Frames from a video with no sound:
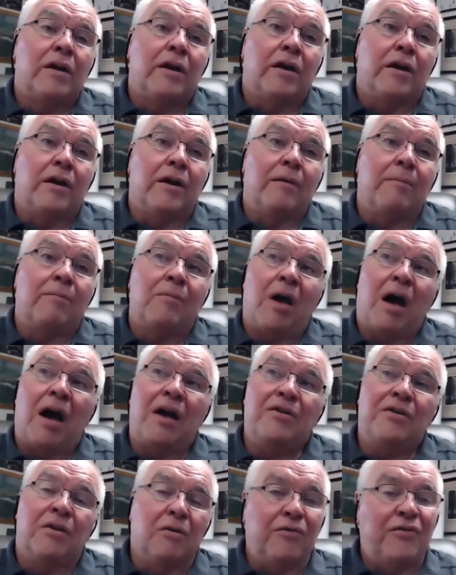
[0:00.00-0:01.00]
I
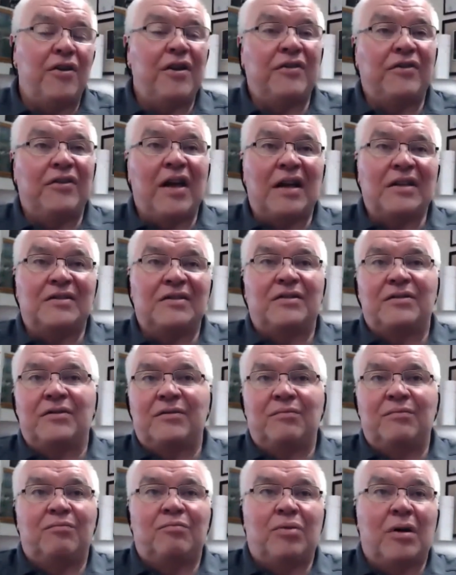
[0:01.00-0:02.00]
don't think
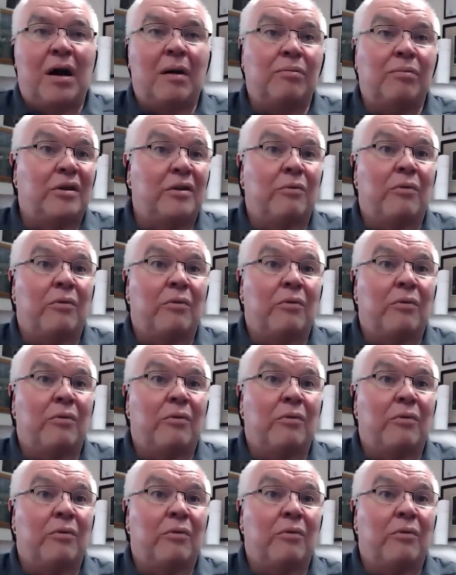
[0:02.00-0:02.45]
that's probably